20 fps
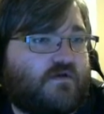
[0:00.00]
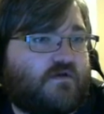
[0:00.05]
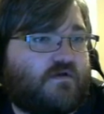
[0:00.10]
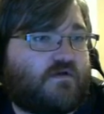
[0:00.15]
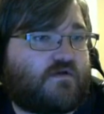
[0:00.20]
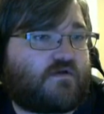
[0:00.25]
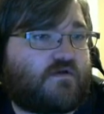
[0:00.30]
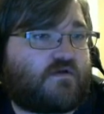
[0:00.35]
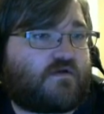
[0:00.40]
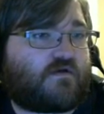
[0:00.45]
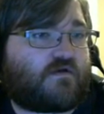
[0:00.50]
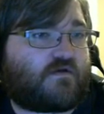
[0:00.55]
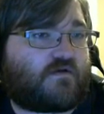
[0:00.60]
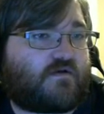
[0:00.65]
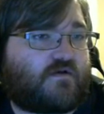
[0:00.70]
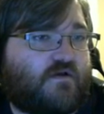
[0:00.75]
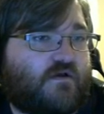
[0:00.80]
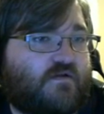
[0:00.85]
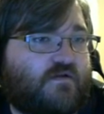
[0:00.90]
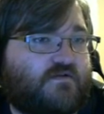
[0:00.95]
Oh
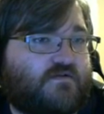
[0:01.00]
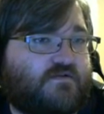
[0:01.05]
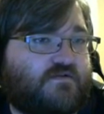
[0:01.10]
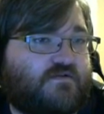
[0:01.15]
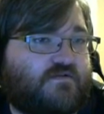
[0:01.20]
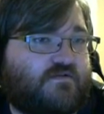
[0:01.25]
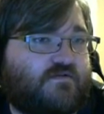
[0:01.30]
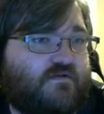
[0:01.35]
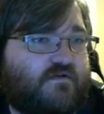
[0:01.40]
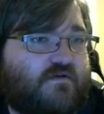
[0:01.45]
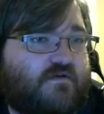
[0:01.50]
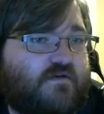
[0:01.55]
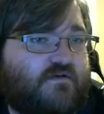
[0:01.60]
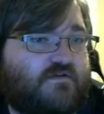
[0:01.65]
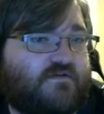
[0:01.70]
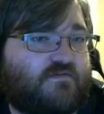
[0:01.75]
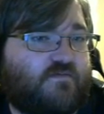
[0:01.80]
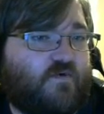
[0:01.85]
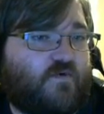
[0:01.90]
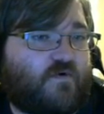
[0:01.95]
yeah, this is still gonna need
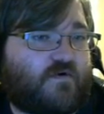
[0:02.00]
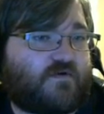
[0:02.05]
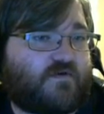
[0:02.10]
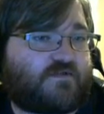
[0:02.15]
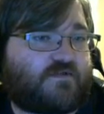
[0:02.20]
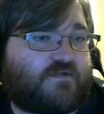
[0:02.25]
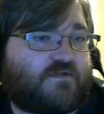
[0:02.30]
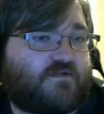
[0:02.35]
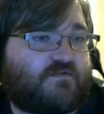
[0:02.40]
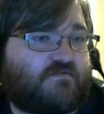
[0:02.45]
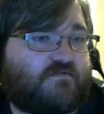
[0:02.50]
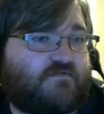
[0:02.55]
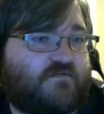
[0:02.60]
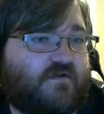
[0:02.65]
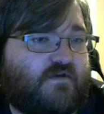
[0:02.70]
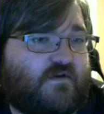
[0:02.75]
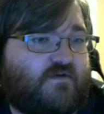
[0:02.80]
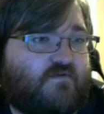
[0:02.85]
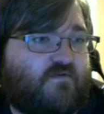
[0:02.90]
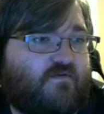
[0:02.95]
some organization, like
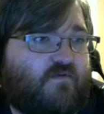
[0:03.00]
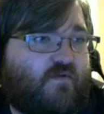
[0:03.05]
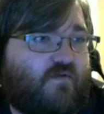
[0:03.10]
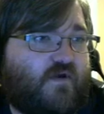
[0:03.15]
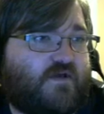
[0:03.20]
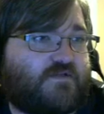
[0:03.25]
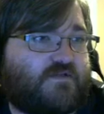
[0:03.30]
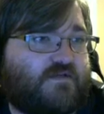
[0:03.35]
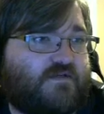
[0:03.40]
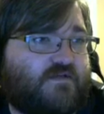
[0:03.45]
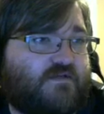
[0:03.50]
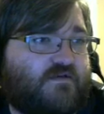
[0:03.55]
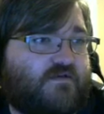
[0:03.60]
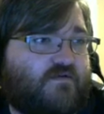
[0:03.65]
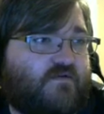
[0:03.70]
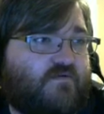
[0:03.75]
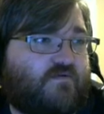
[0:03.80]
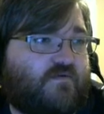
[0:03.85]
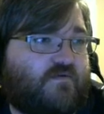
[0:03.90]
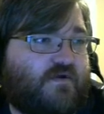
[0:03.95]
crazy,
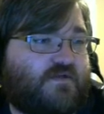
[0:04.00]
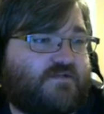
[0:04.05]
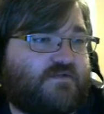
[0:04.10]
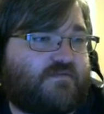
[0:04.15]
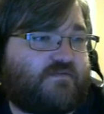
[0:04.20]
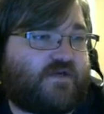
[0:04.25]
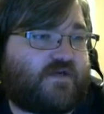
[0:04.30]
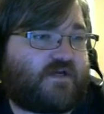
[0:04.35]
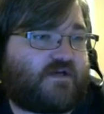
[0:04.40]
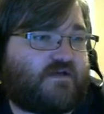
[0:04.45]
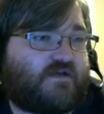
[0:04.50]
crazy bad.